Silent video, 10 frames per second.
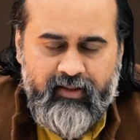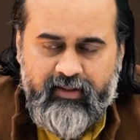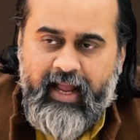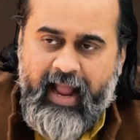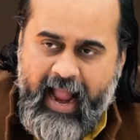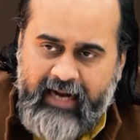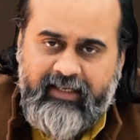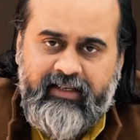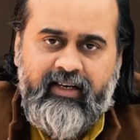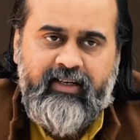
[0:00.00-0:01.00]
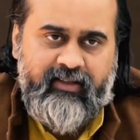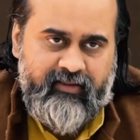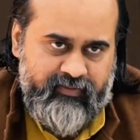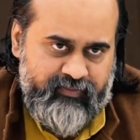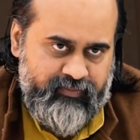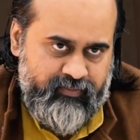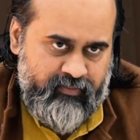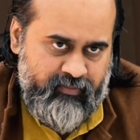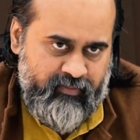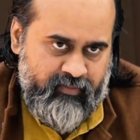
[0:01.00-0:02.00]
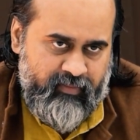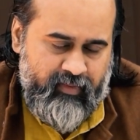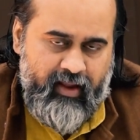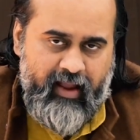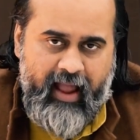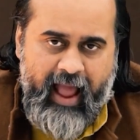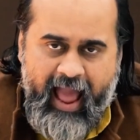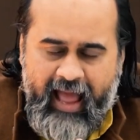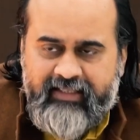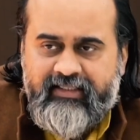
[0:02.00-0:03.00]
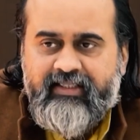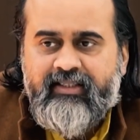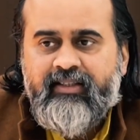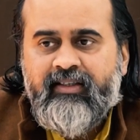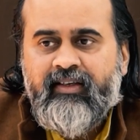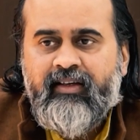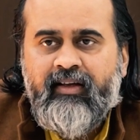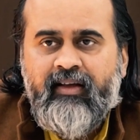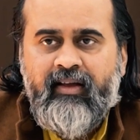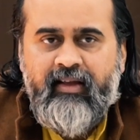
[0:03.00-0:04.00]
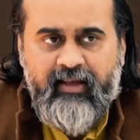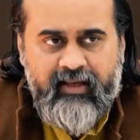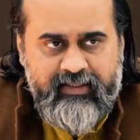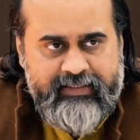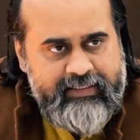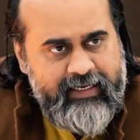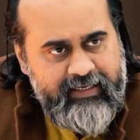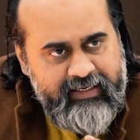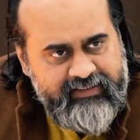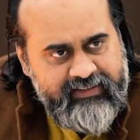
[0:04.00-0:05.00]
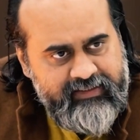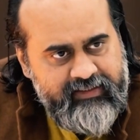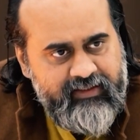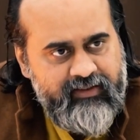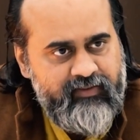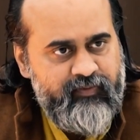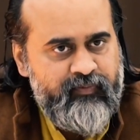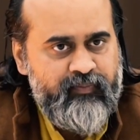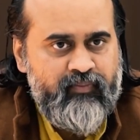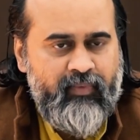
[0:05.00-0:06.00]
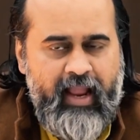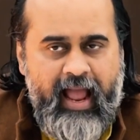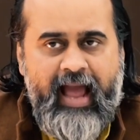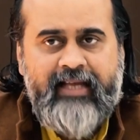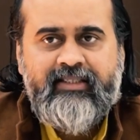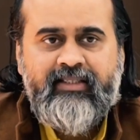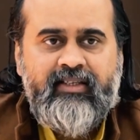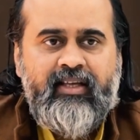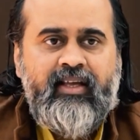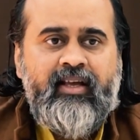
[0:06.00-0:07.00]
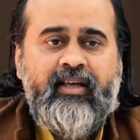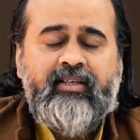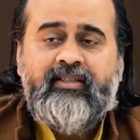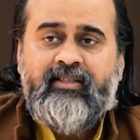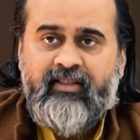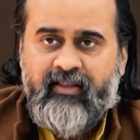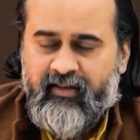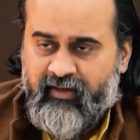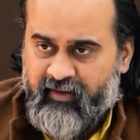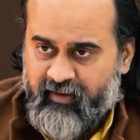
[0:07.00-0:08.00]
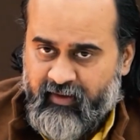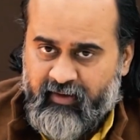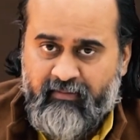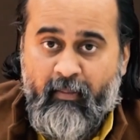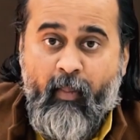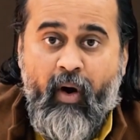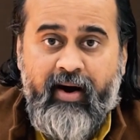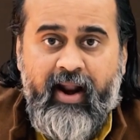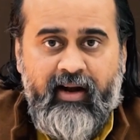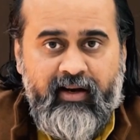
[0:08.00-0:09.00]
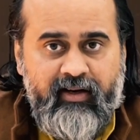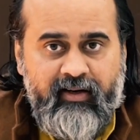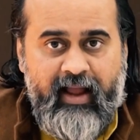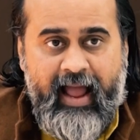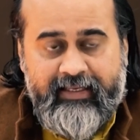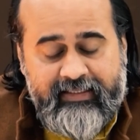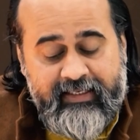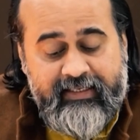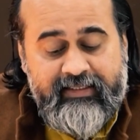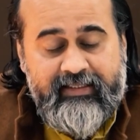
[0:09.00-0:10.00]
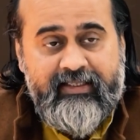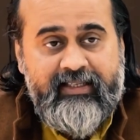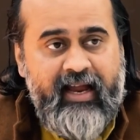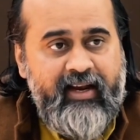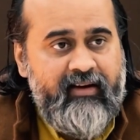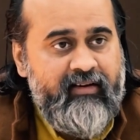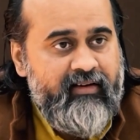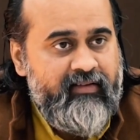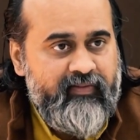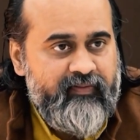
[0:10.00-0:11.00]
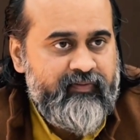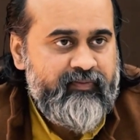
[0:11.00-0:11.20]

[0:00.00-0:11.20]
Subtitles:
The actor, as he is conditioned, as he is modeled, as he is designed,